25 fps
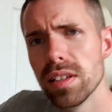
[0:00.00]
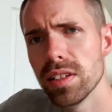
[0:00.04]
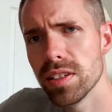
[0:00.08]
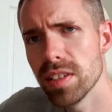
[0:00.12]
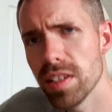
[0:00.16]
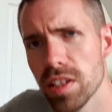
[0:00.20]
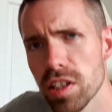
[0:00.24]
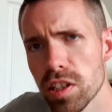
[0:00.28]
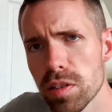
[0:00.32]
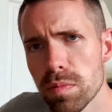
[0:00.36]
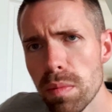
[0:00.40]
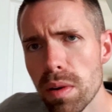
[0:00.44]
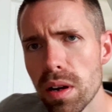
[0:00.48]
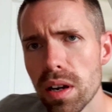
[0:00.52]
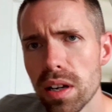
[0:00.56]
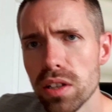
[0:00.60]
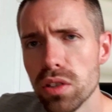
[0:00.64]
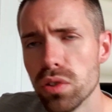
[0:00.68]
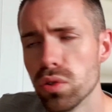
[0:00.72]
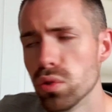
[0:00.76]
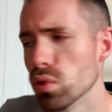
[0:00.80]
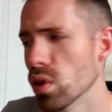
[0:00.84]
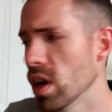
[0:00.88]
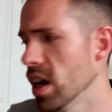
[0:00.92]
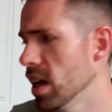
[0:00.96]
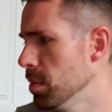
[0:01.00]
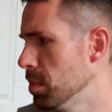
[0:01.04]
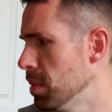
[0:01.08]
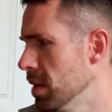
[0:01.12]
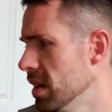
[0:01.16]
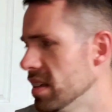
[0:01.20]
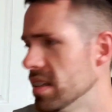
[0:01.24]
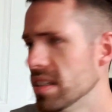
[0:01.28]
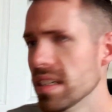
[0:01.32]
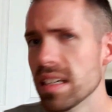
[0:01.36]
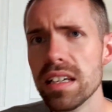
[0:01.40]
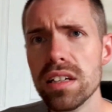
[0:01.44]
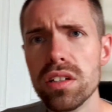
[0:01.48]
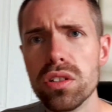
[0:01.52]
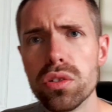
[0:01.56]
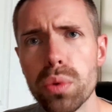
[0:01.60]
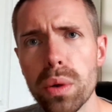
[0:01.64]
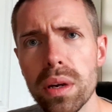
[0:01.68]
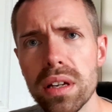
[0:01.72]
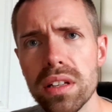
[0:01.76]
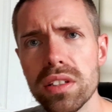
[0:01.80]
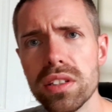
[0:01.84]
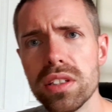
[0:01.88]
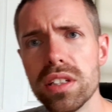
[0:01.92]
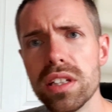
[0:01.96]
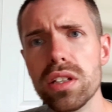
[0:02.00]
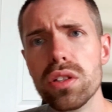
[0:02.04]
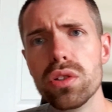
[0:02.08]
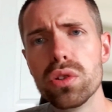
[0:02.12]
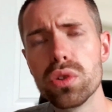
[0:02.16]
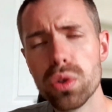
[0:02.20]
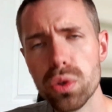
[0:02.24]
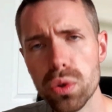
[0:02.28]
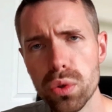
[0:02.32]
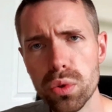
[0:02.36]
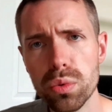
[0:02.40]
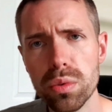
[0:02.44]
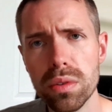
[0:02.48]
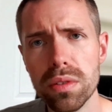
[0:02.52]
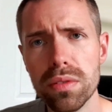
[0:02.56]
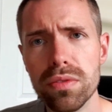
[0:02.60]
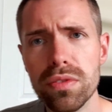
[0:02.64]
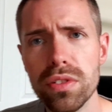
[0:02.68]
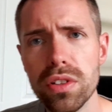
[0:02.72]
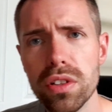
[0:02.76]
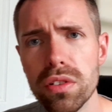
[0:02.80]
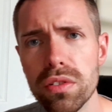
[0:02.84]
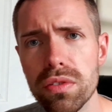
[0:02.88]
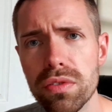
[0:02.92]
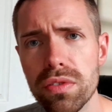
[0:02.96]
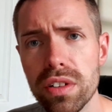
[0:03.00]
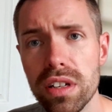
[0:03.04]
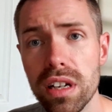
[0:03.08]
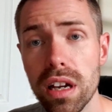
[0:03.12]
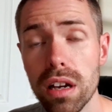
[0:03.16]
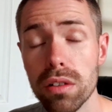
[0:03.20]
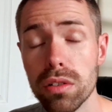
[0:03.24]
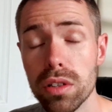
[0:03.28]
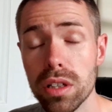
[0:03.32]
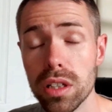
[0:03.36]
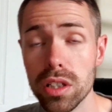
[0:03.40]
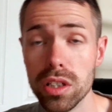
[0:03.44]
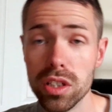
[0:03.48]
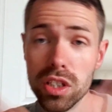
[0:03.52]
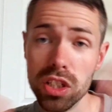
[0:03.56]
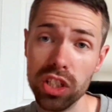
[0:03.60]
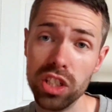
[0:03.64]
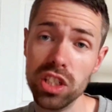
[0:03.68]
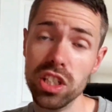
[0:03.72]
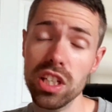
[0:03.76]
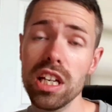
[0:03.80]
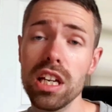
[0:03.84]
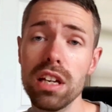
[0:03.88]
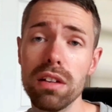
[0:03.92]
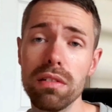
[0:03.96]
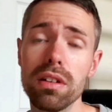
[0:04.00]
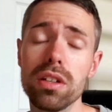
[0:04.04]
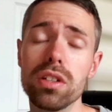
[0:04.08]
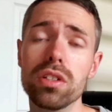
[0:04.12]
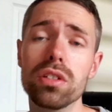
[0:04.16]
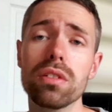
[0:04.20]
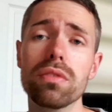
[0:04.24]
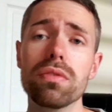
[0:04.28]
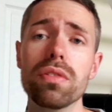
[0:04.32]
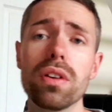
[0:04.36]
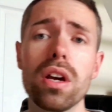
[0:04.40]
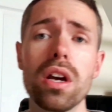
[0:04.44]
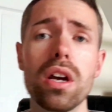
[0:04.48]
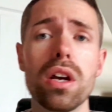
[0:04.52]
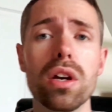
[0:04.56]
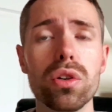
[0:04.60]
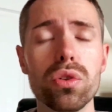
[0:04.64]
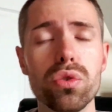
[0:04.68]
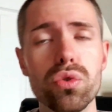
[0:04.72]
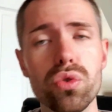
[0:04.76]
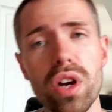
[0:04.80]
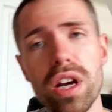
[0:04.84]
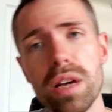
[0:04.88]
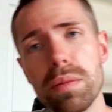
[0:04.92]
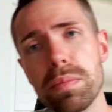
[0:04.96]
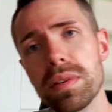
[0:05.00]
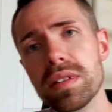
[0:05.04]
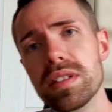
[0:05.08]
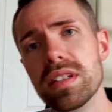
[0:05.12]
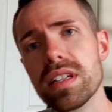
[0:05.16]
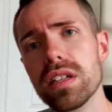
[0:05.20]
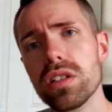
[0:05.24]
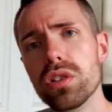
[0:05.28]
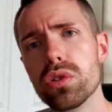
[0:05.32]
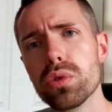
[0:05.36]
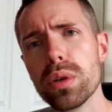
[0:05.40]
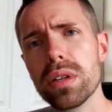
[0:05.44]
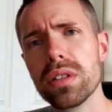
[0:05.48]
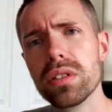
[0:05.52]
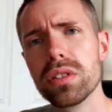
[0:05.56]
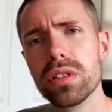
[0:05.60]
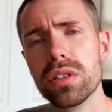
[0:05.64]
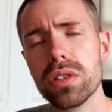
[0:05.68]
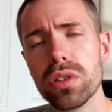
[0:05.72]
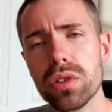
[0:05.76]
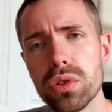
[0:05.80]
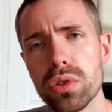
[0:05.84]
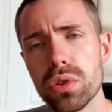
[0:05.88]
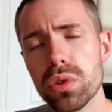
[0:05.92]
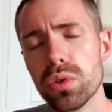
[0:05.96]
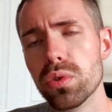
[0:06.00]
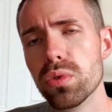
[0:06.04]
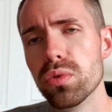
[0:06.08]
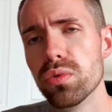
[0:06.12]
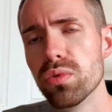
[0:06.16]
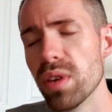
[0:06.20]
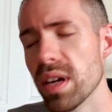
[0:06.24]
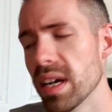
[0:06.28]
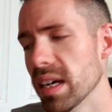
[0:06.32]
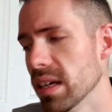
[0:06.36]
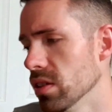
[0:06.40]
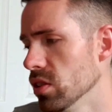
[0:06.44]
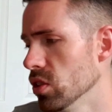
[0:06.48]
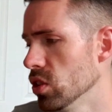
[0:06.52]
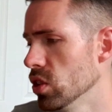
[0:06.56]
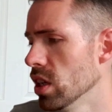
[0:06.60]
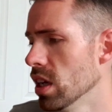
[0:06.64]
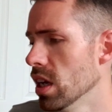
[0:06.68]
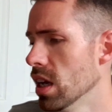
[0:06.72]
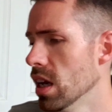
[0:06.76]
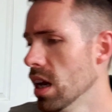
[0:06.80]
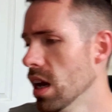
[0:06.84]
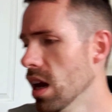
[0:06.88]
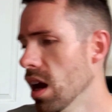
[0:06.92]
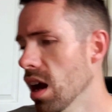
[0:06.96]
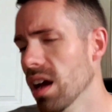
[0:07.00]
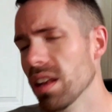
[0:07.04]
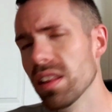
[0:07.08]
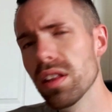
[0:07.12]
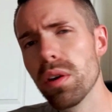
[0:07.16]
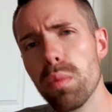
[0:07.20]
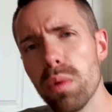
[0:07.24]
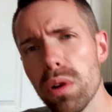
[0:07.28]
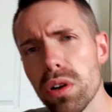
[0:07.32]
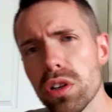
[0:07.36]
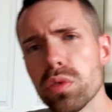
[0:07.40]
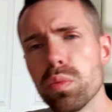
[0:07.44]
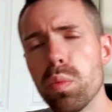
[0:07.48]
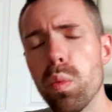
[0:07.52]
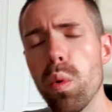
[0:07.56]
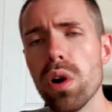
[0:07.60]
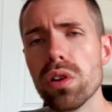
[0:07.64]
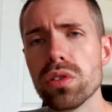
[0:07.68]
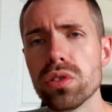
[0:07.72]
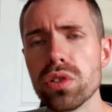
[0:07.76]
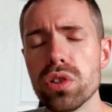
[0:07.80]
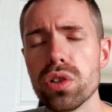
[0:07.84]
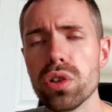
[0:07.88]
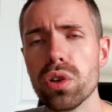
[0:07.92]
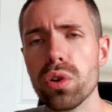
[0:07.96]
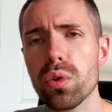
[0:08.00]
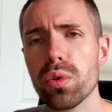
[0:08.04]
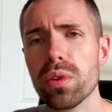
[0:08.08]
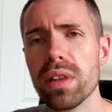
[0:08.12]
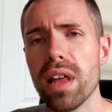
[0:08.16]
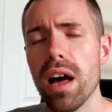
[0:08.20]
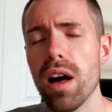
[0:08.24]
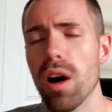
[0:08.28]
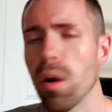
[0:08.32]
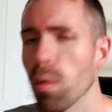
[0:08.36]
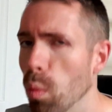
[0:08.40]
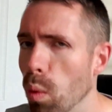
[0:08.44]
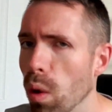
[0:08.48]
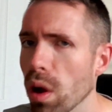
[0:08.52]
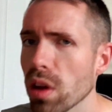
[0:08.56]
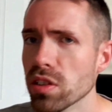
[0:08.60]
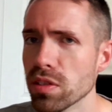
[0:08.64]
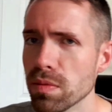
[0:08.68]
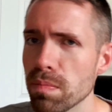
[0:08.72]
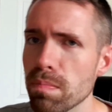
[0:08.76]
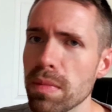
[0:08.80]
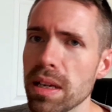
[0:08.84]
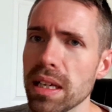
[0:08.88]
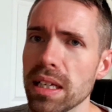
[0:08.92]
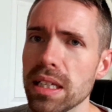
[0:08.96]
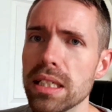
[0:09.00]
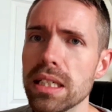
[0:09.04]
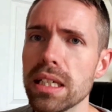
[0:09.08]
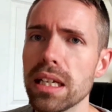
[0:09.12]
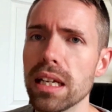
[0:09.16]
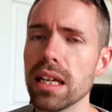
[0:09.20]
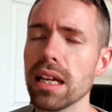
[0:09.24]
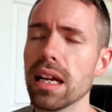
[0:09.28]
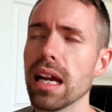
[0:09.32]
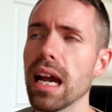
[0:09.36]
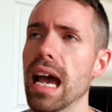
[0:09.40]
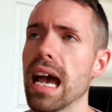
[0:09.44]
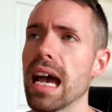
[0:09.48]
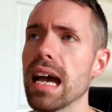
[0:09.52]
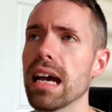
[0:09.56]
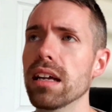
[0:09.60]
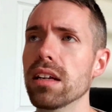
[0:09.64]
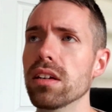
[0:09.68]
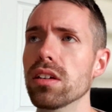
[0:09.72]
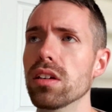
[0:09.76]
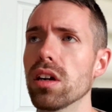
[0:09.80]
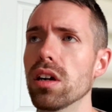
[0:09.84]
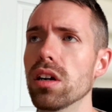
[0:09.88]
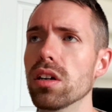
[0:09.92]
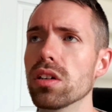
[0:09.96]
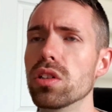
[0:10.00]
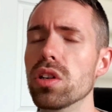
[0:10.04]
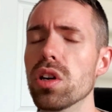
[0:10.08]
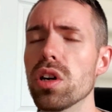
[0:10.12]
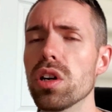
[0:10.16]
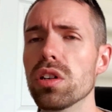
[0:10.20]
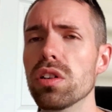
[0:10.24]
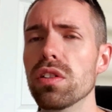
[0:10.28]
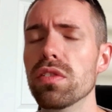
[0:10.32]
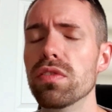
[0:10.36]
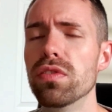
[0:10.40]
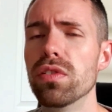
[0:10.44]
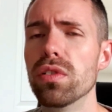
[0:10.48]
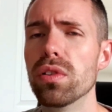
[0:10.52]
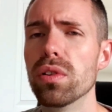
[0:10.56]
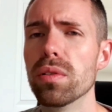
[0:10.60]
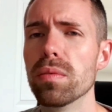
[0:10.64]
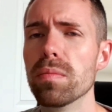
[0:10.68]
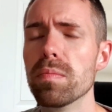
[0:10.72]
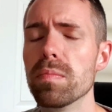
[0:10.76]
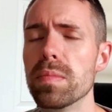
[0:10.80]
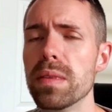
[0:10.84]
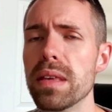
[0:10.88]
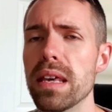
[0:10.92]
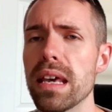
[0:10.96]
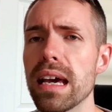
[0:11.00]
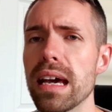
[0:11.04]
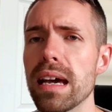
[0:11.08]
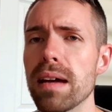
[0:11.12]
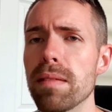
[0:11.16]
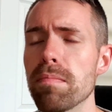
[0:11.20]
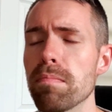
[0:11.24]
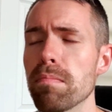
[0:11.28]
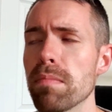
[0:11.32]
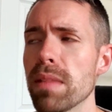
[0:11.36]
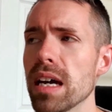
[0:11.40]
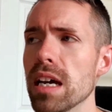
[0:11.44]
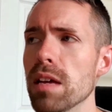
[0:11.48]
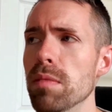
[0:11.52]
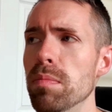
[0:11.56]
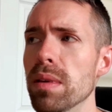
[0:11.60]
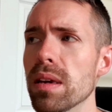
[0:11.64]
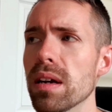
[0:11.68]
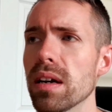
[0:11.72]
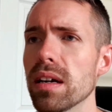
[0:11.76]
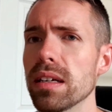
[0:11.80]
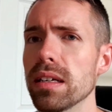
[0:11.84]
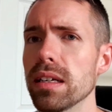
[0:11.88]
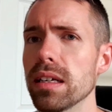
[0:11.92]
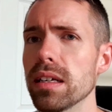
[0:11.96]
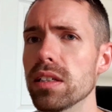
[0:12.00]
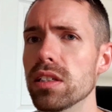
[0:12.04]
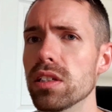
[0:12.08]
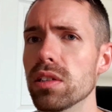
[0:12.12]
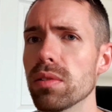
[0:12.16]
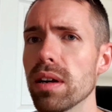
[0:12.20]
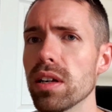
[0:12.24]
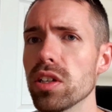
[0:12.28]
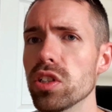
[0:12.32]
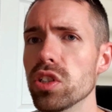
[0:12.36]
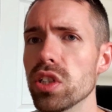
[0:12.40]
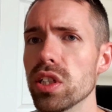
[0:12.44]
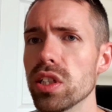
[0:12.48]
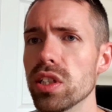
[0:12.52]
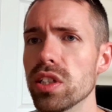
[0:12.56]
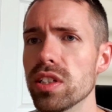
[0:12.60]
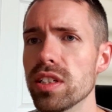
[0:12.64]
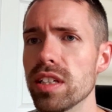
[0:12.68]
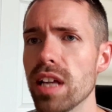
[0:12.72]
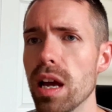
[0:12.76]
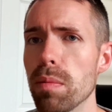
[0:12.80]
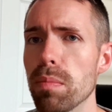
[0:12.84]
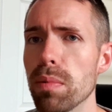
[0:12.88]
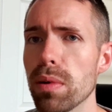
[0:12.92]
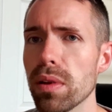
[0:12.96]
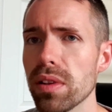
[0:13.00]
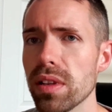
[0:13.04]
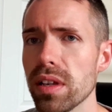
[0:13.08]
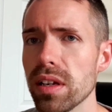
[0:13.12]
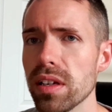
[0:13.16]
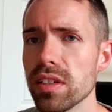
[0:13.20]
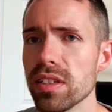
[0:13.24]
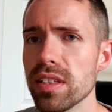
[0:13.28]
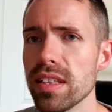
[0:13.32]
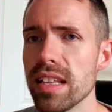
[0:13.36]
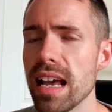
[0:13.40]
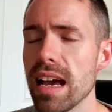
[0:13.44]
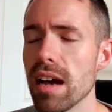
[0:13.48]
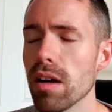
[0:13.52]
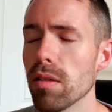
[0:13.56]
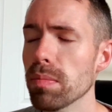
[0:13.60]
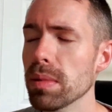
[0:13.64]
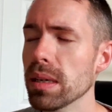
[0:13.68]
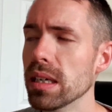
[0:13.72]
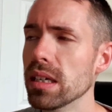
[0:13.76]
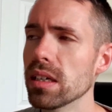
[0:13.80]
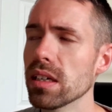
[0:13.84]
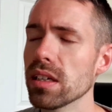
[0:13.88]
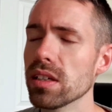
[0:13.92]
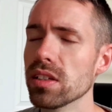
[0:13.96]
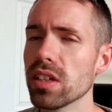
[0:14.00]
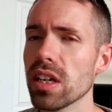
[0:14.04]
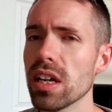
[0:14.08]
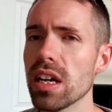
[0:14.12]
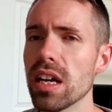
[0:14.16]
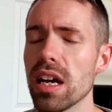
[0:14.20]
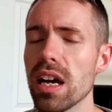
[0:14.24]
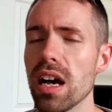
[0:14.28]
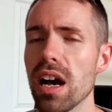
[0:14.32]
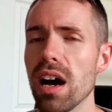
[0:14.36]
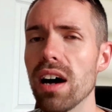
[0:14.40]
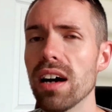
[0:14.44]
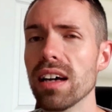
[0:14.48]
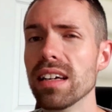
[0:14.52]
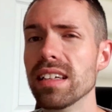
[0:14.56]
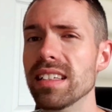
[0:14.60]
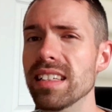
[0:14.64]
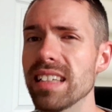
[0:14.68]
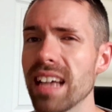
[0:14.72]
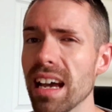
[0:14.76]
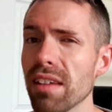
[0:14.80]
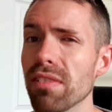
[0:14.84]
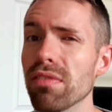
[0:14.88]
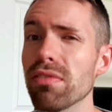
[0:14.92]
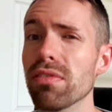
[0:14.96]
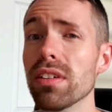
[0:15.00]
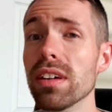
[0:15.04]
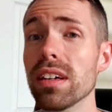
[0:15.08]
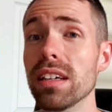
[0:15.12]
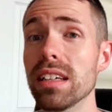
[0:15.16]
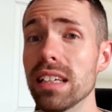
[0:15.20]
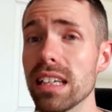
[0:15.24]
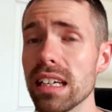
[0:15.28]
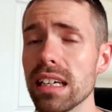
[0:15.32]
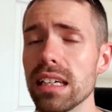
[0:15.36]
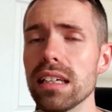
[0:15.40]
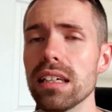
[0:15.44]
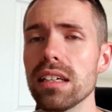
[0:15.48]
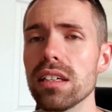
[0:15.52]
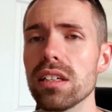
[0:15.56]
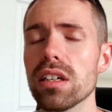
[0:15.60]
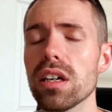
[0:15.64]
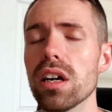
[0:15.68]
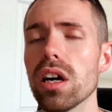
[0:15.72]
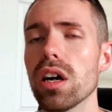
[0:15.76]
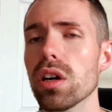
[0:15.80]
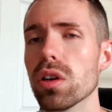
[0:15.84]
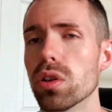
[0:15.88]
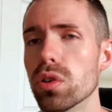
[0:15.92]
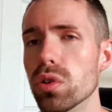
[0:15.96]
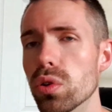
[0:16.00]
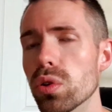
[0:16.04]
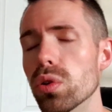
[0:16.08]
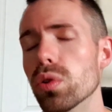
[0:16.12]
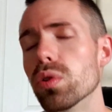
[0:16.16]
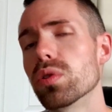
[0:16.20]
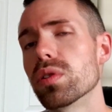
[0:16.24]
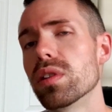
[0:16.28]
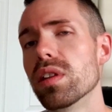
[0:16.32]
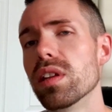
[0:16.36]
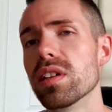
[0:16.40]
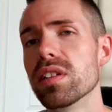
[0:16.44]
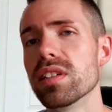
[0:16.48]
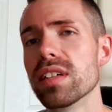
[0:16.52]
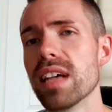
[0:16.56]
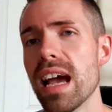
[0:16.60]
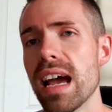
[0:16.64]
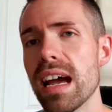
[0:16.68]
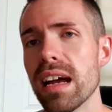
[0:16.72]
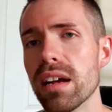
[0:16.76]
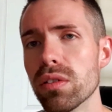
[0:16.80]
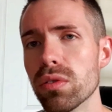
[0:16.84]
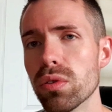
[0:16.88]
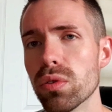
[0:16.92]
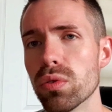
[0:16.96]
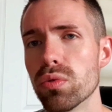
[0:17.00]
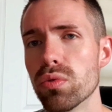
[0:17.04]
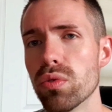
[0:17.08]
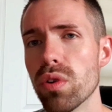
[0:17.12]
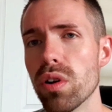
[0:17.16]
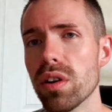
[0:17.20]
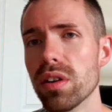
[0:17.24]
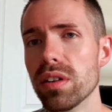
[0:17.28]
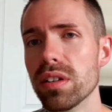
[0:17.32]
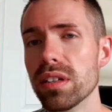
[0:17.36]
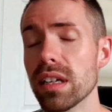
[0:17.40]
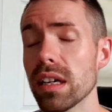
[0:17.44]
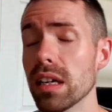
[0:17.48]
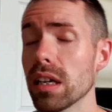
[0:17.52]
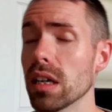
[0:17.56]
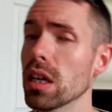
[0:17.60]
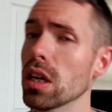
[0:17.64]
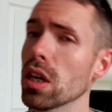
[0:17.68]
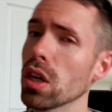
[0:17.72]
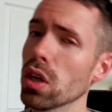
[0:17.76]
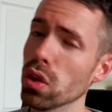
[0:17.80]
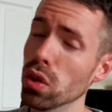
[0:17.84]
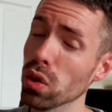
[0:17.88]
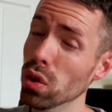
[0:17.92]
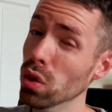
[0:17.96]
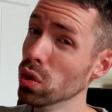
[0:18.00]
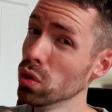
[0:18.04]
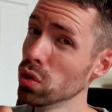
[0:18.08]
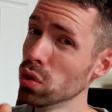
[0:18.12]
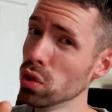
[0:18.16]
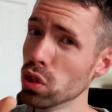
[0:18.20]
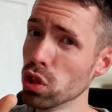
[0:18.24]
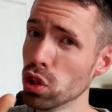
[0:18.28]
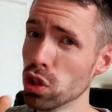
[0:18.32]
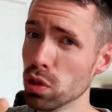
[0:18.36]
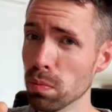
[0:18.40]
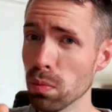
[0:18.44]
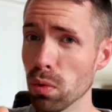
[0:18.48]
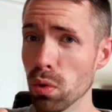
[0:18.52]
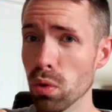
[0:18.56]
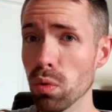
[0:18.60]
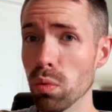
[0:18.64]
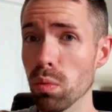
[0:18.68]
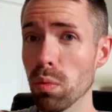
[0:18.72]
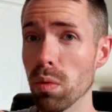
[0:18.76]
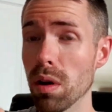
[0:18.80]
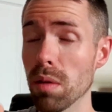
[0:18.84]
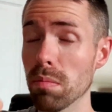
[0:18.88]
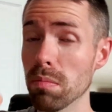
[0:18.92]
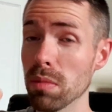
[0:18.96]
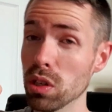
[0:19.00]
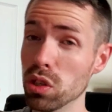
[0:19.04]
Since my Draper D20 tool review video, the series of Draper D20, the tool range, there was one tool that I was missing, and I kind of thought, yeah, maybe I need to actually step on this now, because I definitely need a cordless angle grinder, not a small one.